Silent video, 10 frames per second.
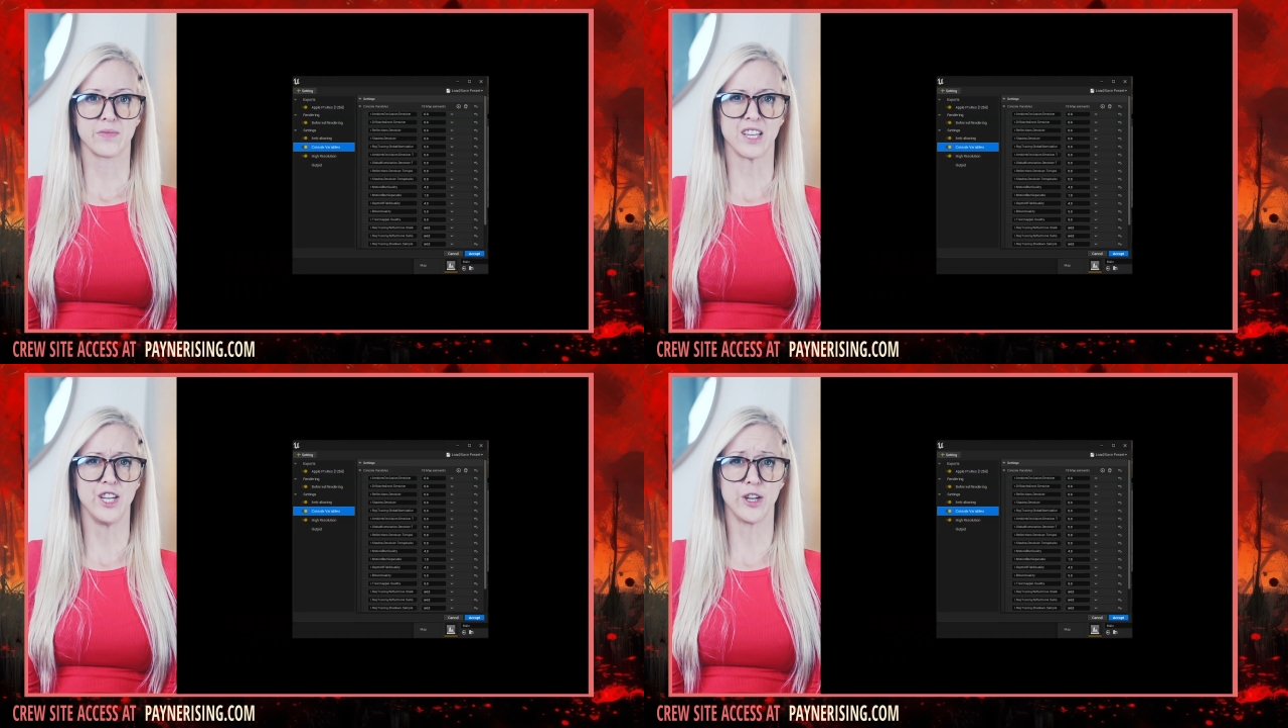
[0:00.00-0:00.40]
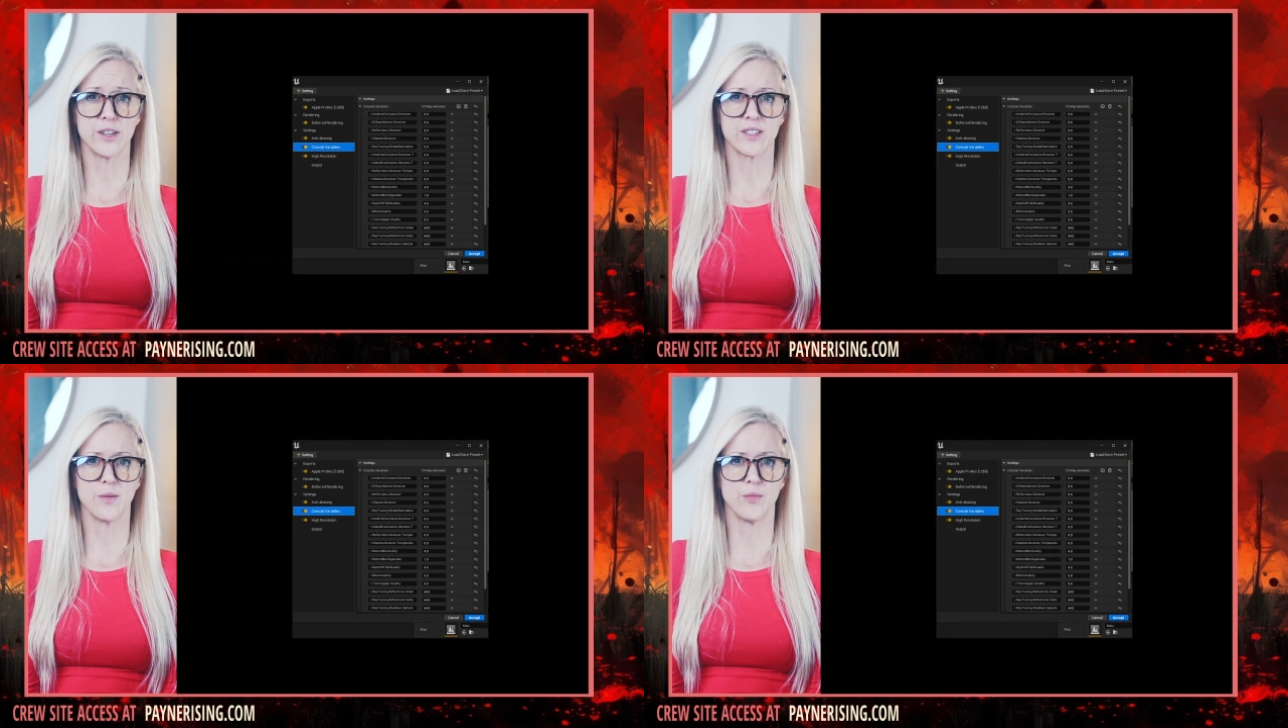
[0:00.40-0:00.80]
Here are
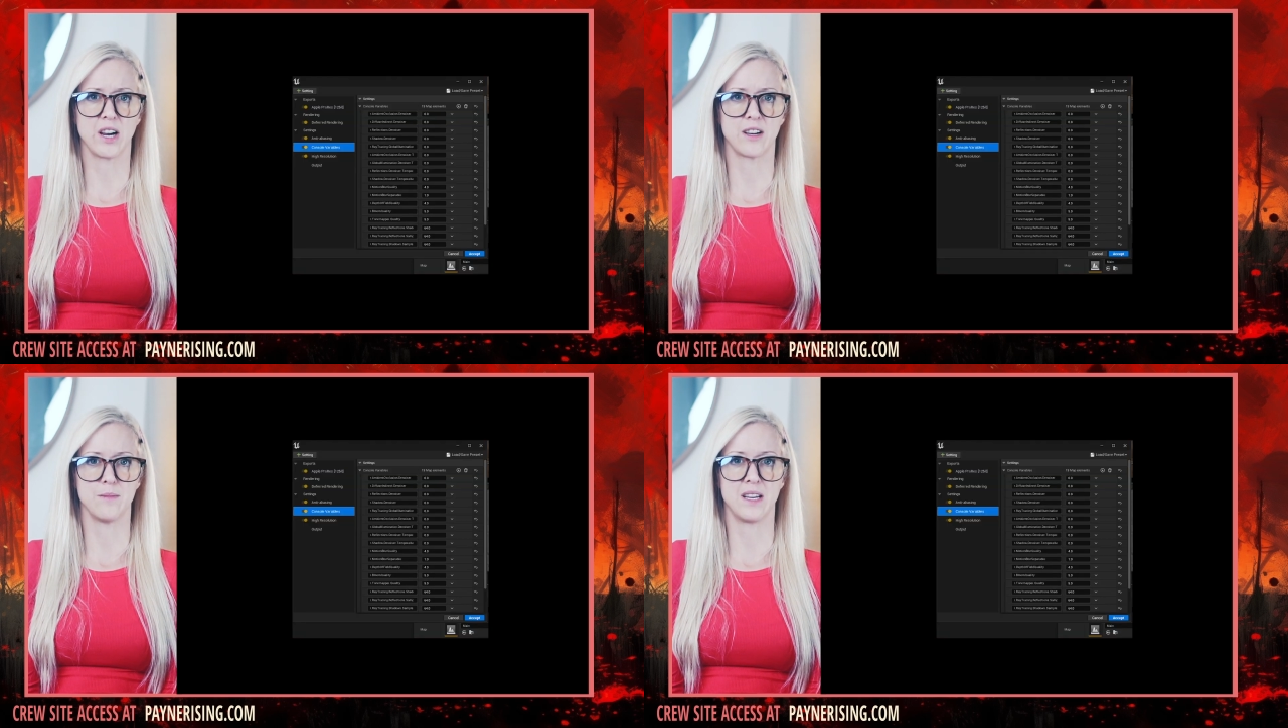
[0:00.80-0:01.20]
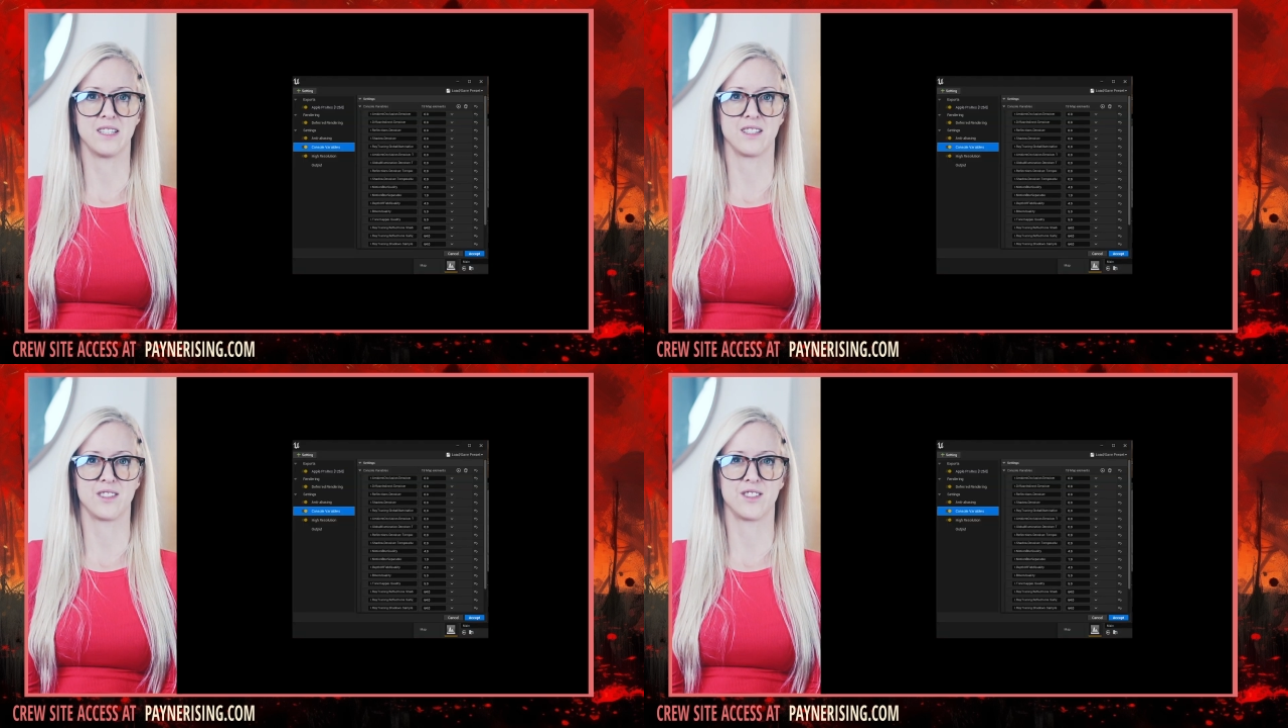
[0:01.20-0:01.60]
some
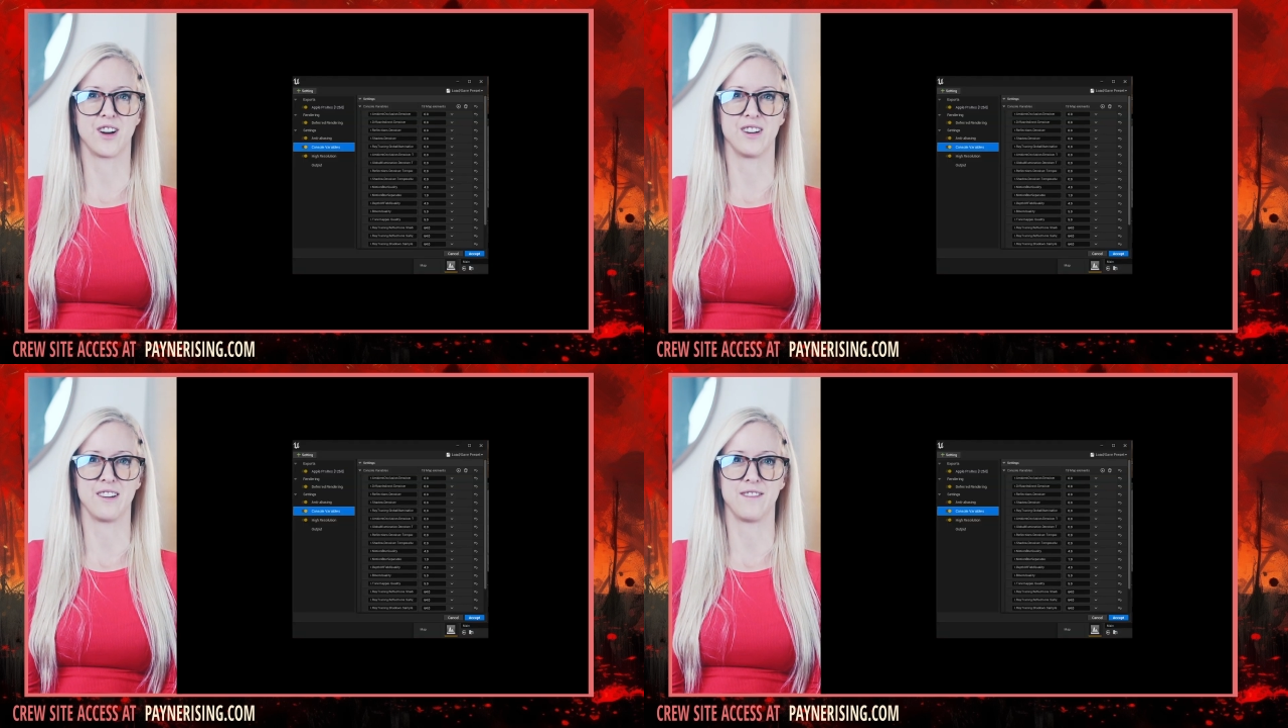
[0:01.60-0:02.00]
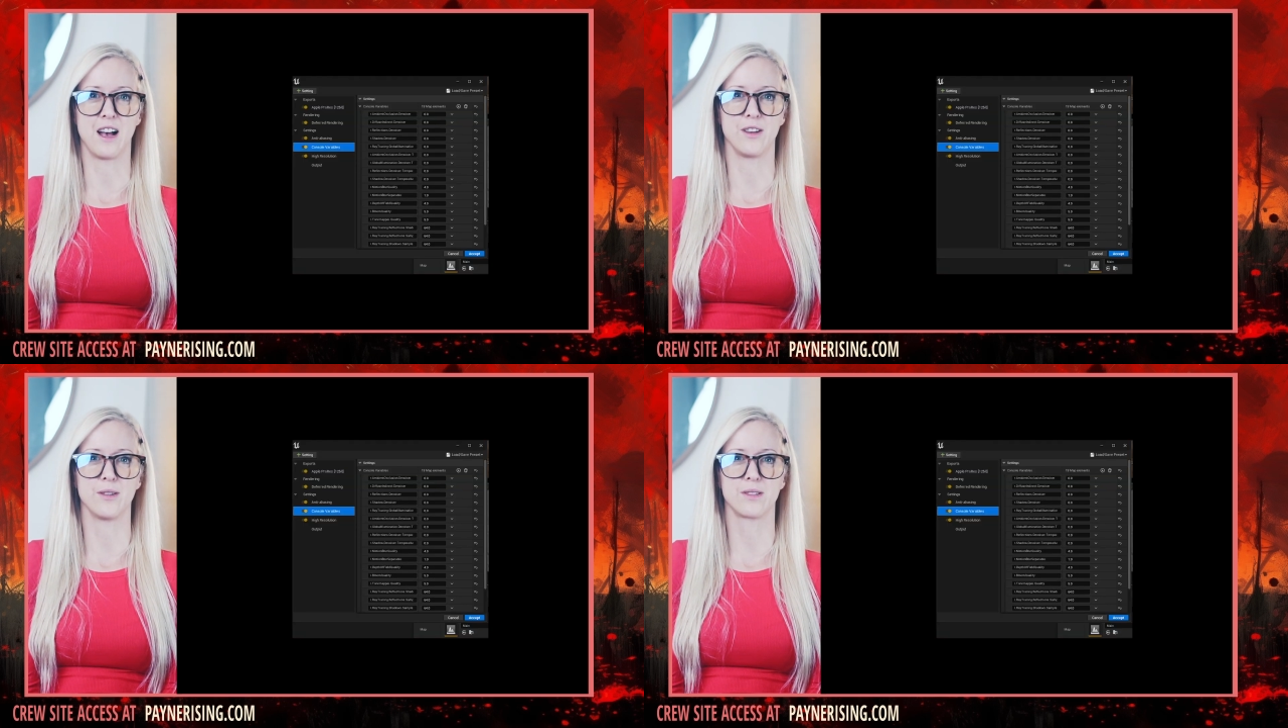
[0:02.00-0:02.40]
recommended starting
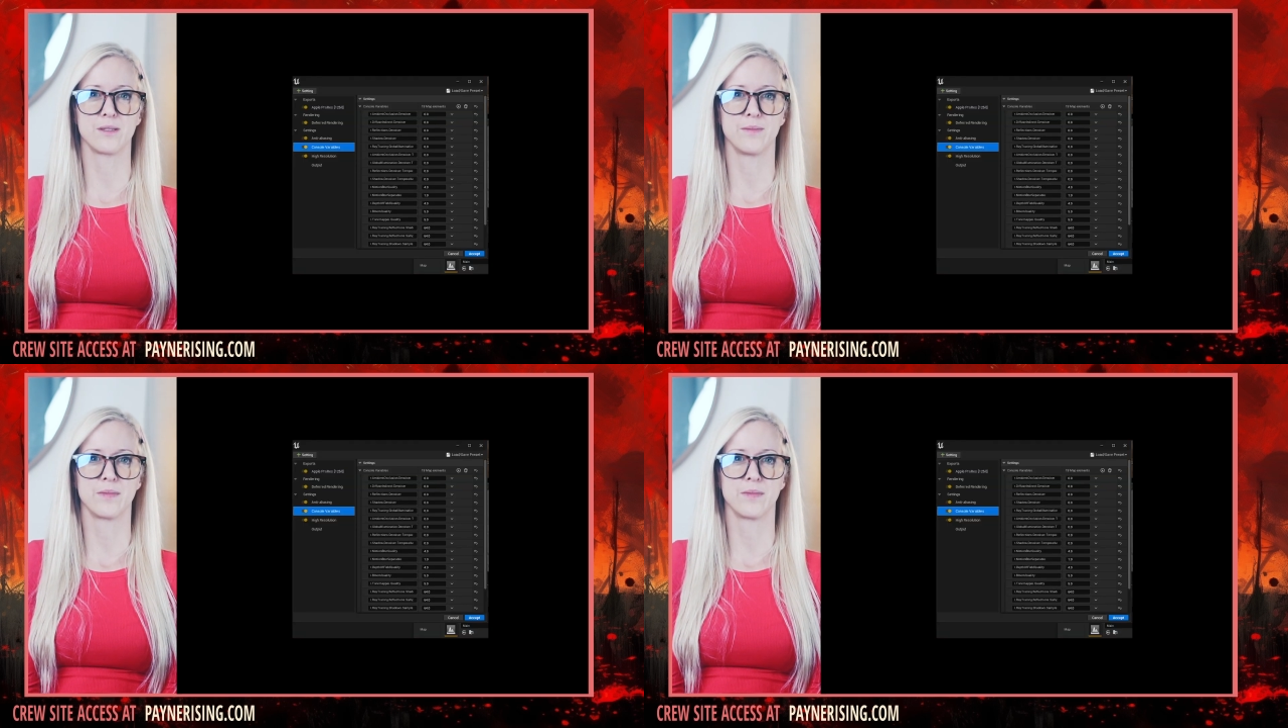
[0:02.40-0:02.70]
values.